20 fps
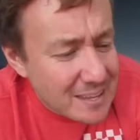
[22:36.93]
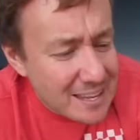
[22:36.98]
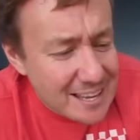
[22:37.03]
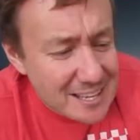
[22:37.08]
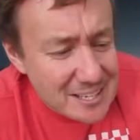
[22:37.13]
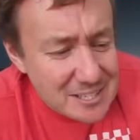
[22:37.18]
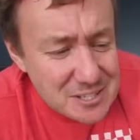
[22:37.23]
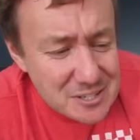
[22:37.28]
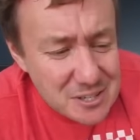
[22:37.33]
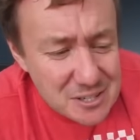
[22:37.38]

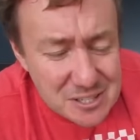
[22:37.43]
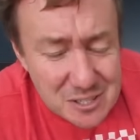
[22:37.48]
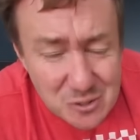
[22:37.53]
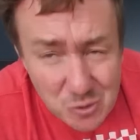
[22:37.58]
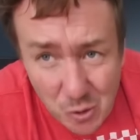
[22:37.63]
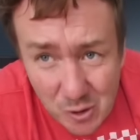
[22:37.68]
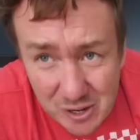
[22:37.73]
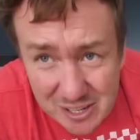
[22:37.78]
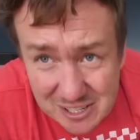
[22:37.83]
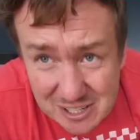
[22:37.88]
It's just
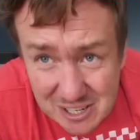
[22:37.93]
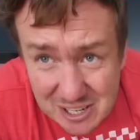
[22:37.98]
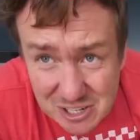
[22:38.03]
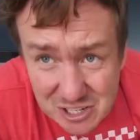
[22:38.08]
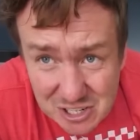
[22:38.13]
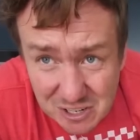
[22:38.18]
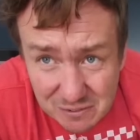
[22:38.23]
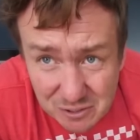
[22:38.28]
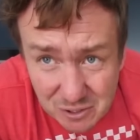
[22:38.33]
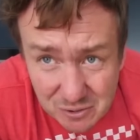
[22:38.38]
quite
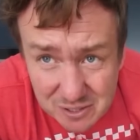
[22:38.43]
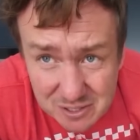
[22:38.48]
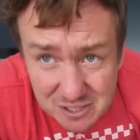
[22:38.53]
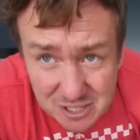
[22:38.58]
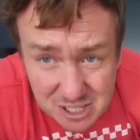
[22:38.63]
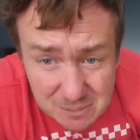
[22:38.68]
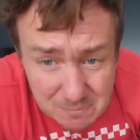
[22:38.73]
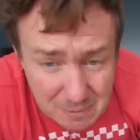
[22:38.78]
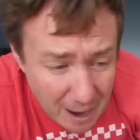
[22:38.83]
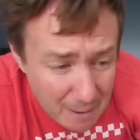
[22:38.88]
niche. If you're into
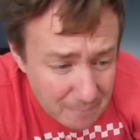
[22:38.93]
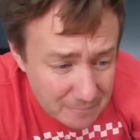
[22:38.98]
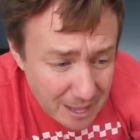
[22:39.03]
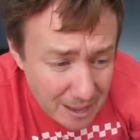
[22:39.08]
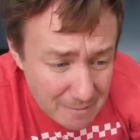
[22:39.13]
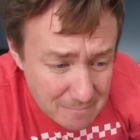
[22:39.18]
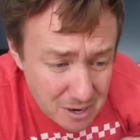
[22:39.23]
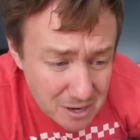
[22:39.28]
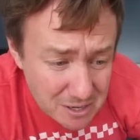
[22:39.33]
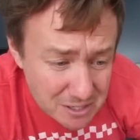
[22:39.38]
Spam
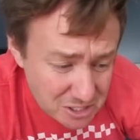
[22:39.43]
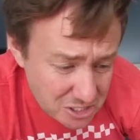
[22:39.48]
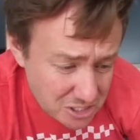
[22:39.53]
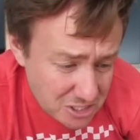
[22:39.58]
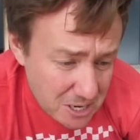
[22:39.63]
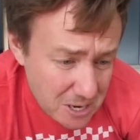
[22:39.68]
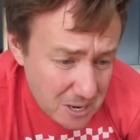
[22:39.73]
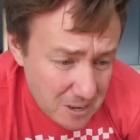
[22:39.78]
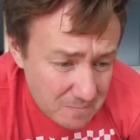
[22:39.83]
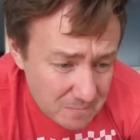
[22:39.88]
that
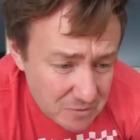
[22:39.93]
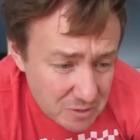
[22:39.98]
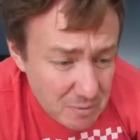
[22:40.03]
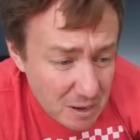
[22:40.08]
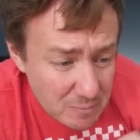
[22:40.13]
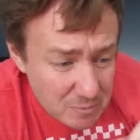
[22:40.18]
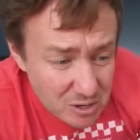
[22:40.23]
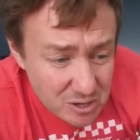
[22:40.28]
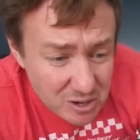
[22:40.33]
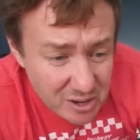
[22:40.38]
much,
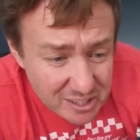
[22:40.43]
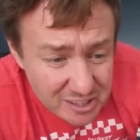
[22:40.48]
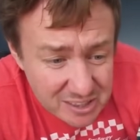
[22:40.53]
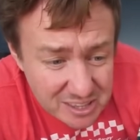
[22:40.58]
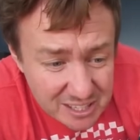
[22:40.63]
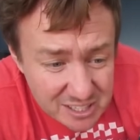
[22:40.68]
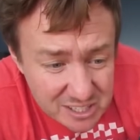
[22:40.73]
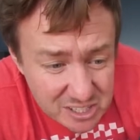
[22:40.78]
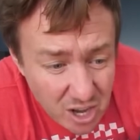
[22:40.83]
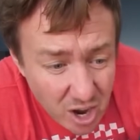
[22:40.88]
maybe you like
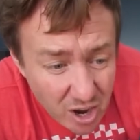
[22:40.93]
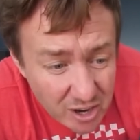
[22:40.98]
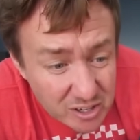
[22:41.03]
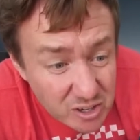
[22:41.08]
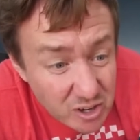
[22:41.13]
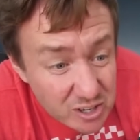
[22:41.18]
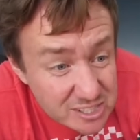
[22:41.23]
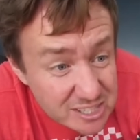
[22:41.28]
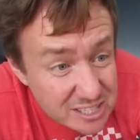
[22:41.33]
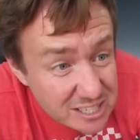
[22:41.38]
things cut
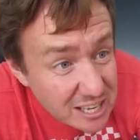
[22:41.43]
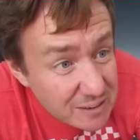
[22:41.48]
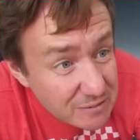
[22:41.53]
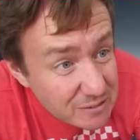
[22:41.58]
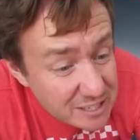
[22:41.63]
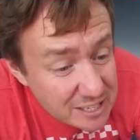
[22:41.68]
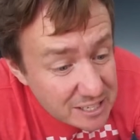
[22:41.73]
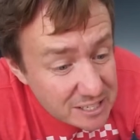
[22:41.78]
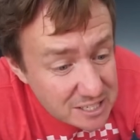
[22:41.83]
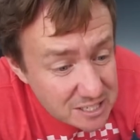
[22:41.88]
nice and
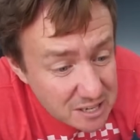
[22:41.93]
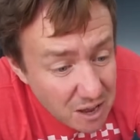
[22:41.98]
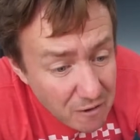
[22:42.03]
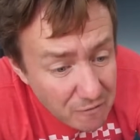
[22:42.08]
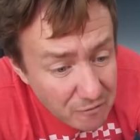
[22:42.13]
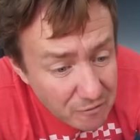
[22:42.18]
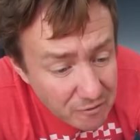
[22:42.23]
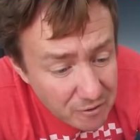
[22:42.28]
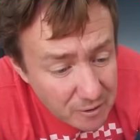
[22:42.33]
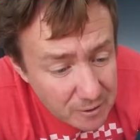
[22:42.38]
evenly and
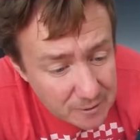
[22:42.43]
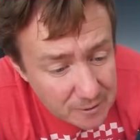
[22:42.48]
stuff.